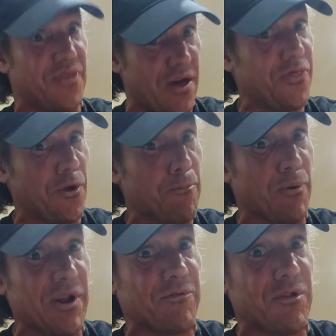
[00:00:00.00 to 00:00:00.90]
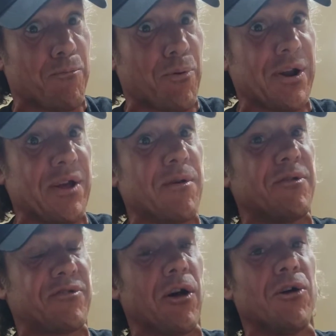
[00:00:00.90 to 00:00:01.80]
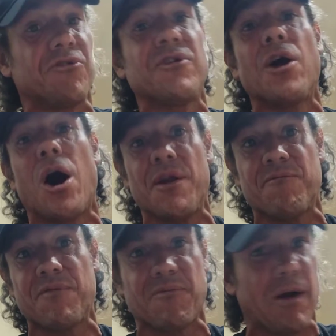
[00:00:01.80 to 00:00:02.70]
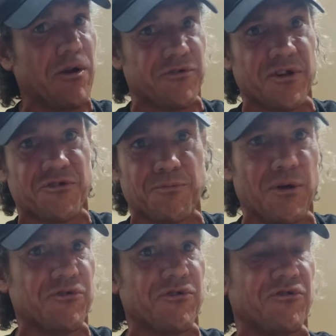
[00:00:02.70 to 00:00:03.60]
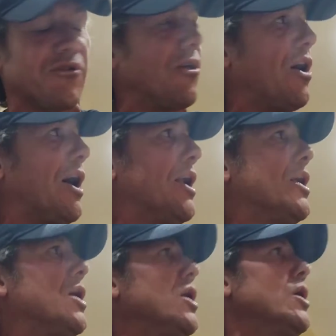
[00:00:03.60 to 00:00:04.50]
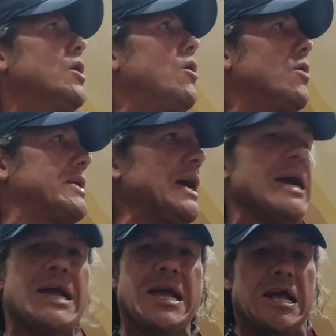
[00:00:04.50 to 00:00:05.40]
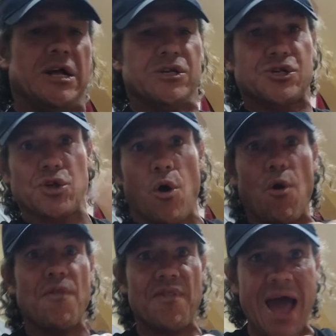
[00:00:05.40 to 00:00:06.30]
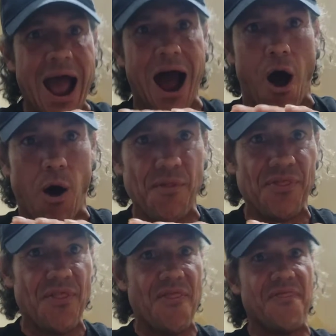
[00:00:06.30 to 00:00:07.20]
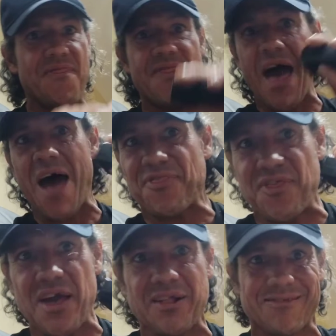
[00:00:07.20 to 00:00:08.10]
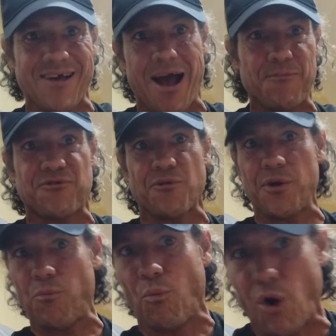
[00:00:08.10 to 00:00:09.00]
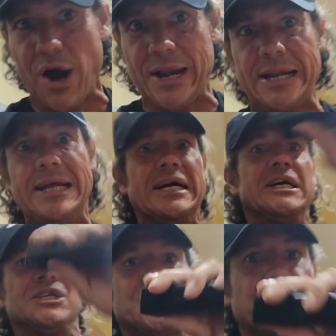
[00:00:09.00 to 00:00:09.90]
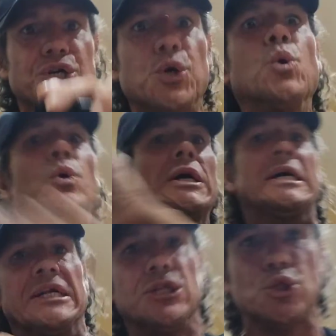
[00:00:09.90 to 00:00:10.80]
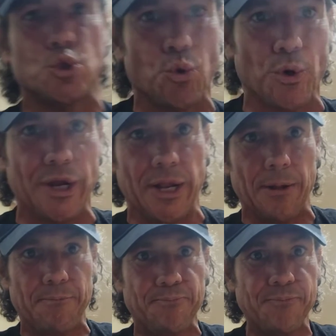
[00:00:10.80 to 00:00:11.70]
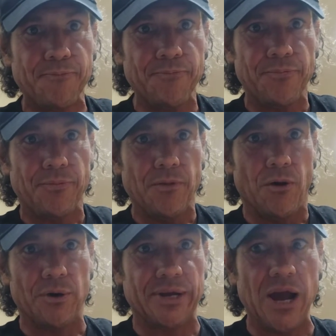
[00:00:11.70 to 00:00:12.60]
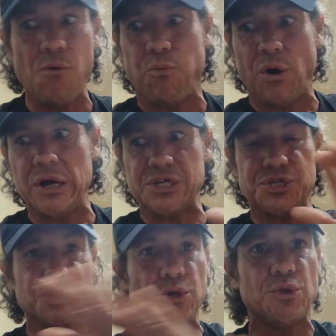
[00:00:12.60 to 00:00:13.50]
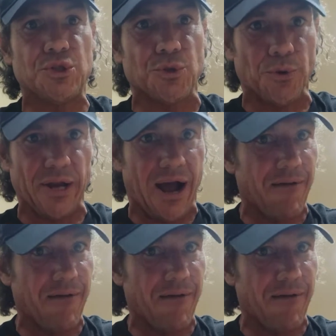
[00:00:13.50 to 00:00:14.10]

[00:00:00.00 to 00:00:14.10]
They're pretty intelligent on fires and explosions. Okay, so now that thing times 3. 1, 2, 3. Okay, 1, 2, 3.